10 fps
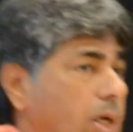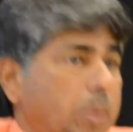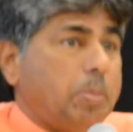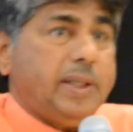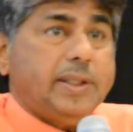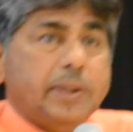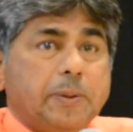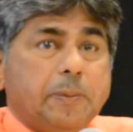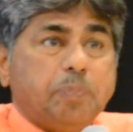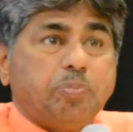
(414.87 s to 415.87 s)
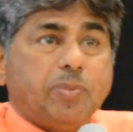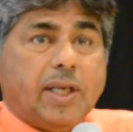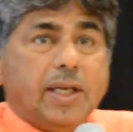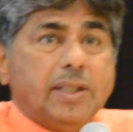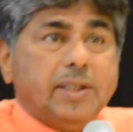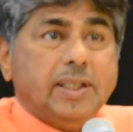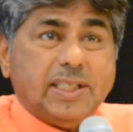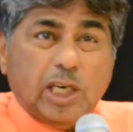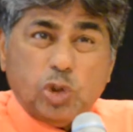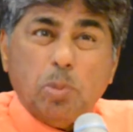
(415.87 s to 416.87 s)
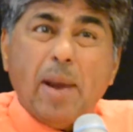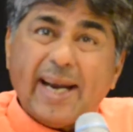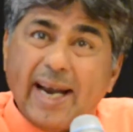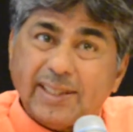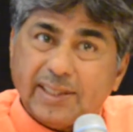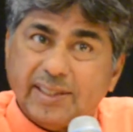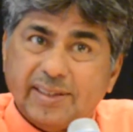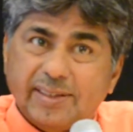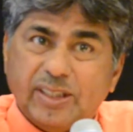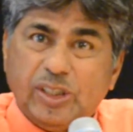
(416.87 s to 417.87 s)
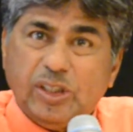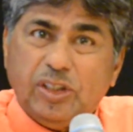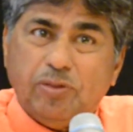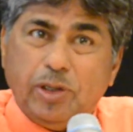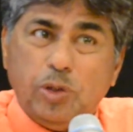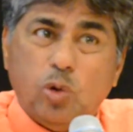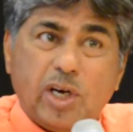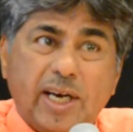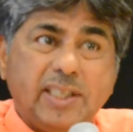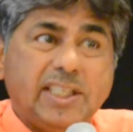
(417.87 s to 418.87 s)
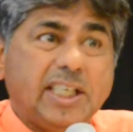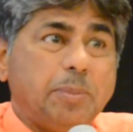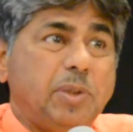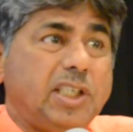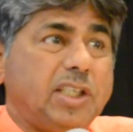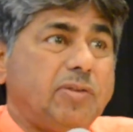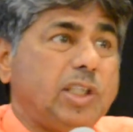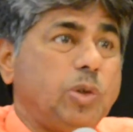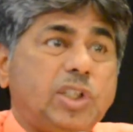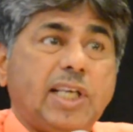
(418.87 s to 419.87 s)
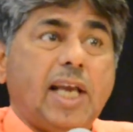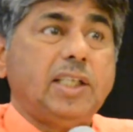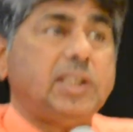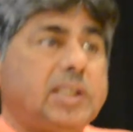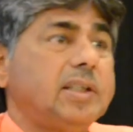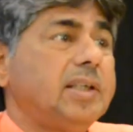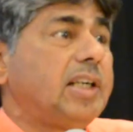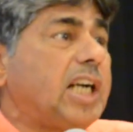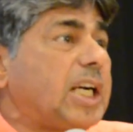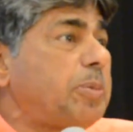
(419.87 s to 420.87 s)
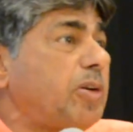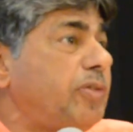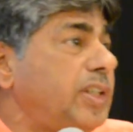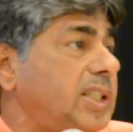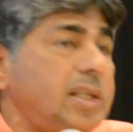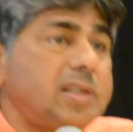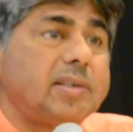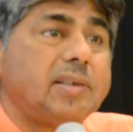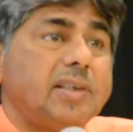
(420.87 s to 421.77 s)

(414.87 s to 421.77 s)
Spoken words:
But there is also backlash. When you organize the community, when you challenge corrupt officials,